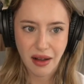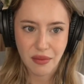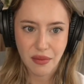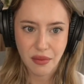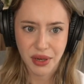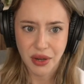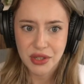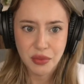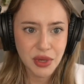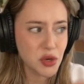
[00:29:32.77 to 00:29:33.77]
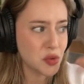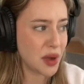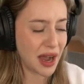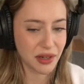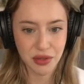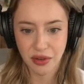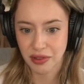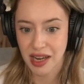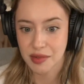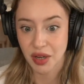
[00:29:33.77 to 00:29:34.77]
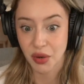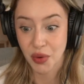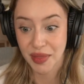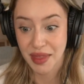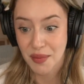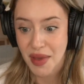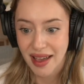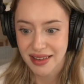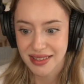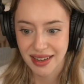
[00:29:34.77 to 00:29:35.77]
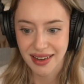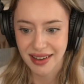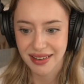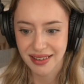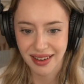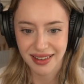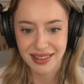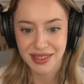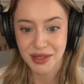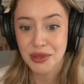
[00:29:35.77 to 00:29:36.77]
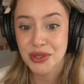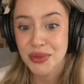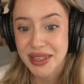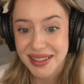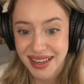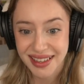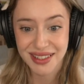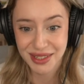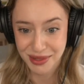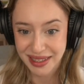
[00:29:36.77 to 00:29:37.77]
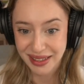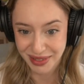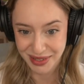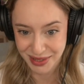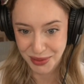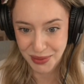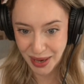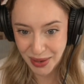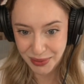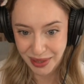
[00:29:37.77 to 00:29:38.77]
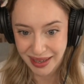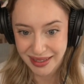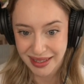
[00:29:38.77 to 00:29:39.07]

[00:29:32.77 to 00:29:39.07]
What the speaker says: But also we go back to a flashback on when they met, and he's so sweet and he's treating her so well, right?